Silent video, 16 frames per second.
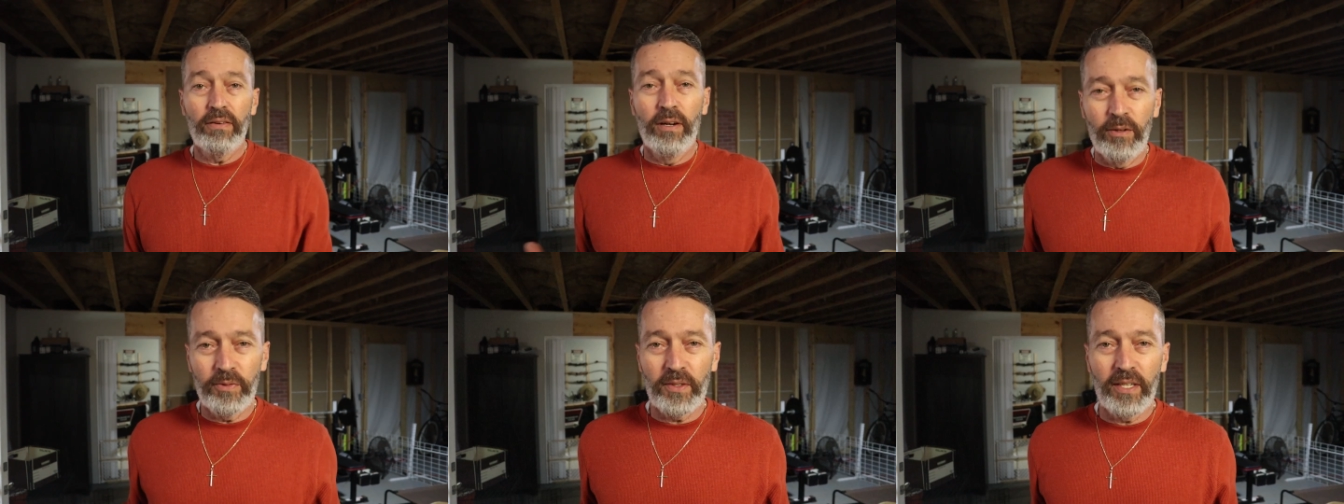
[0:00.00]

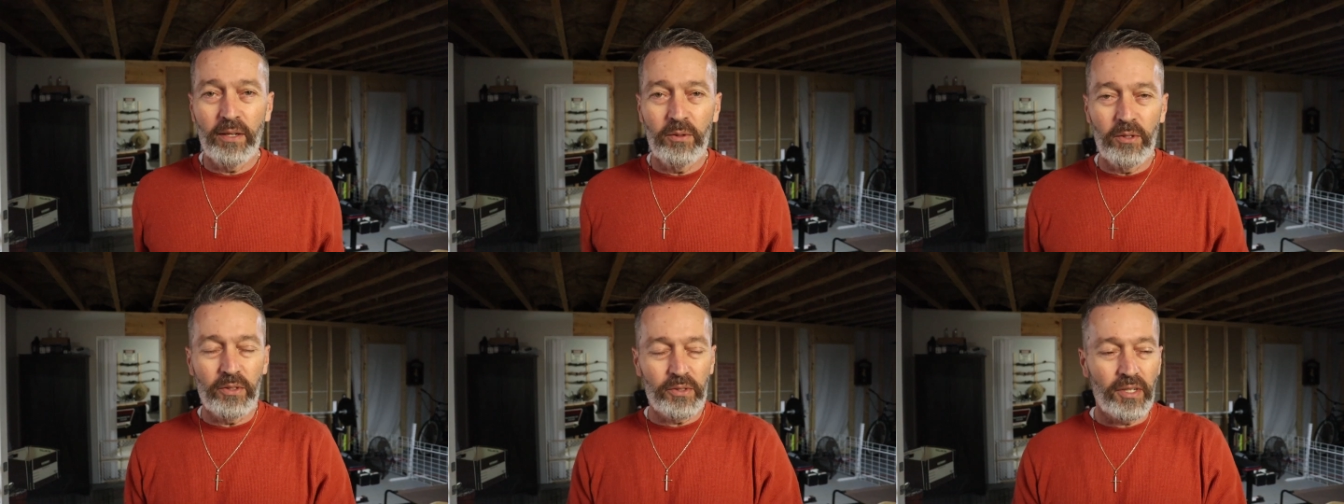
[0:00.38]
Hopefully I
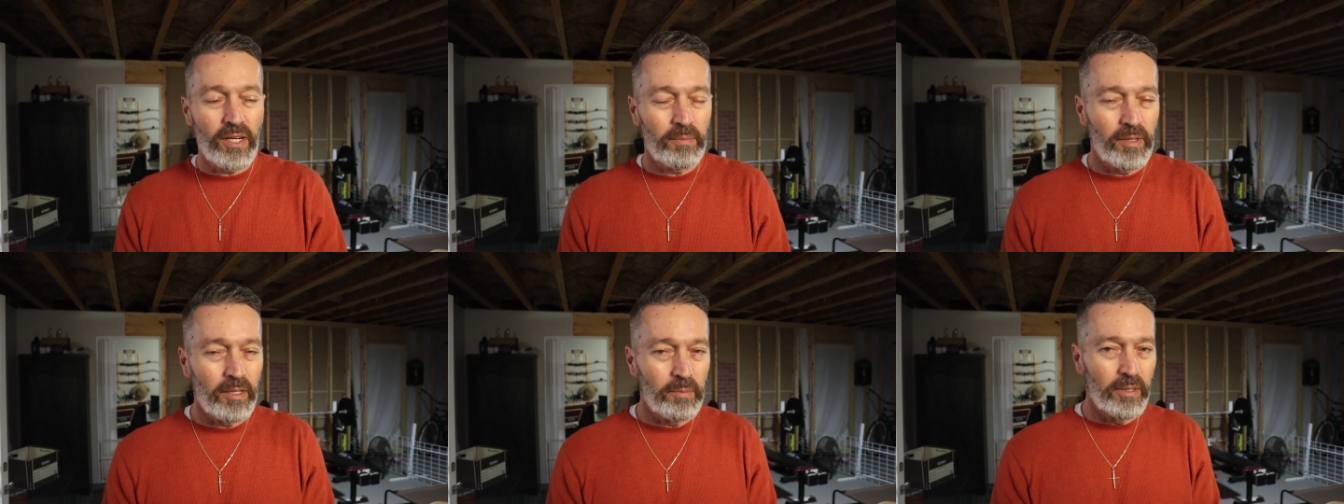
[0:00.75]
won't
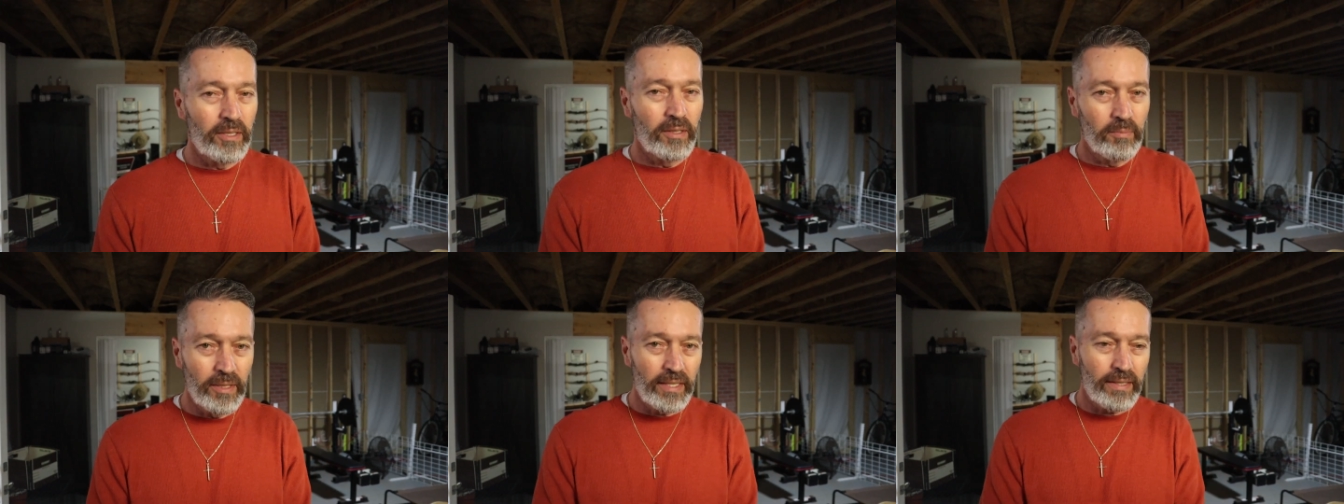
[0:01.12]
drop my
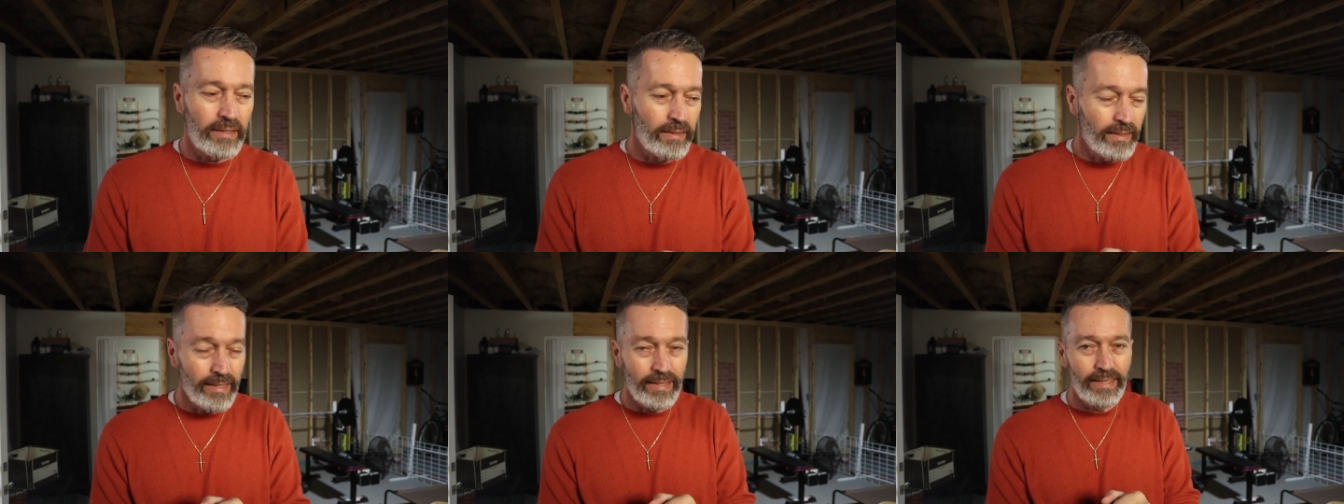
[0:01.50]
bow and make
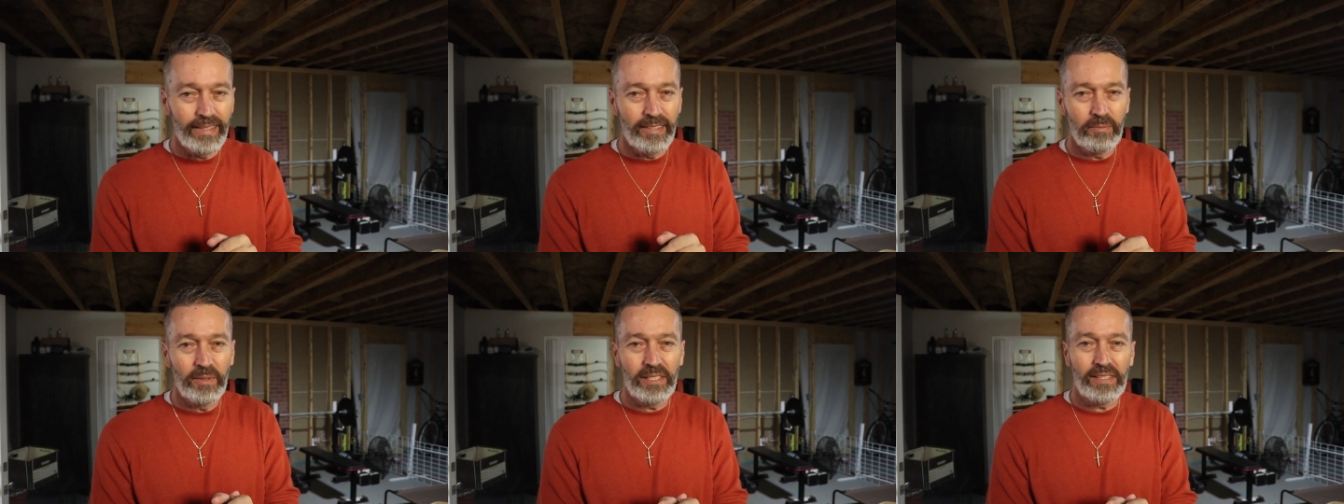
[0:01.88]
an idiot
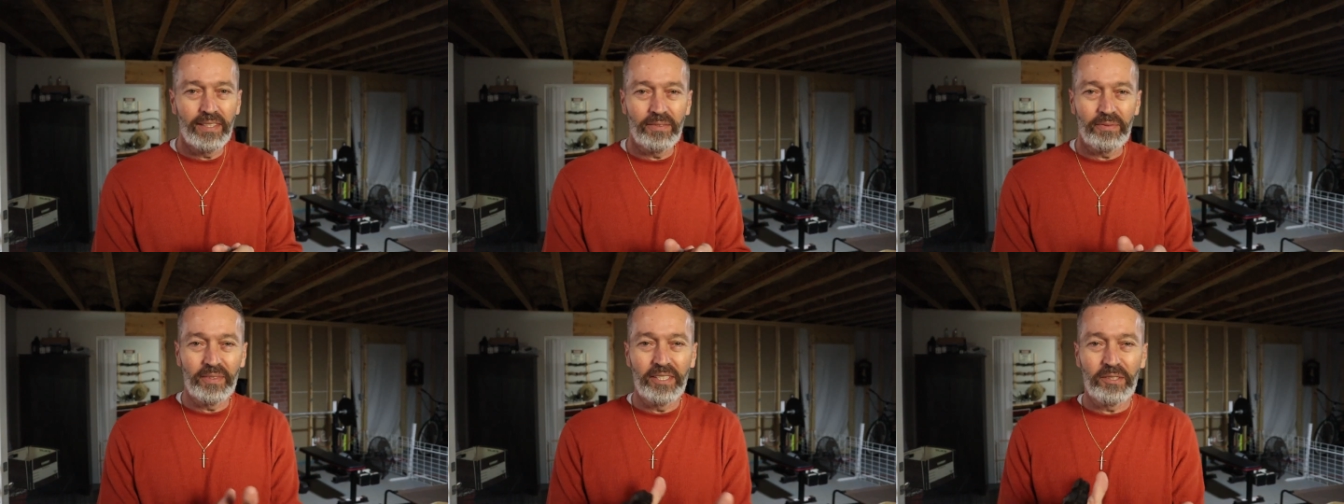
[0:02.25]
of
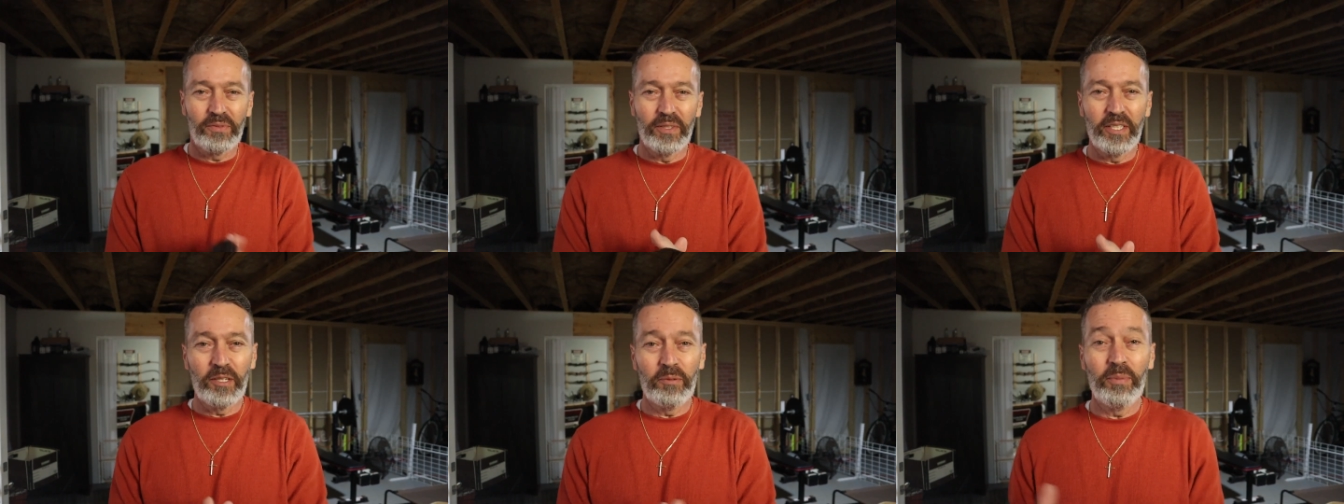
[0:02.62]
myself in this
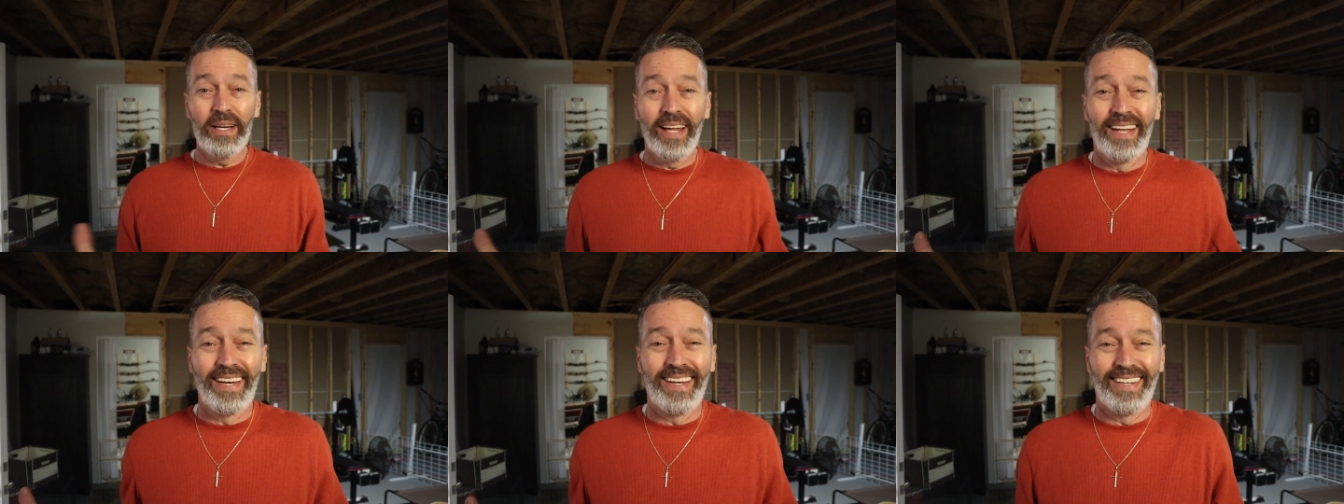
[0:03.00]
video,
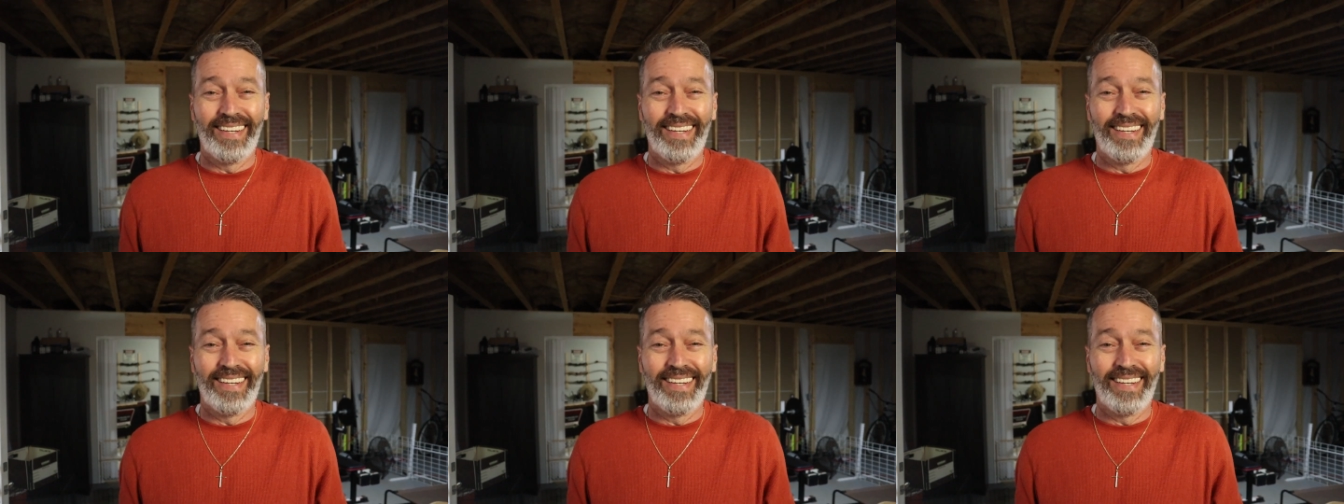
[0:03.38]
but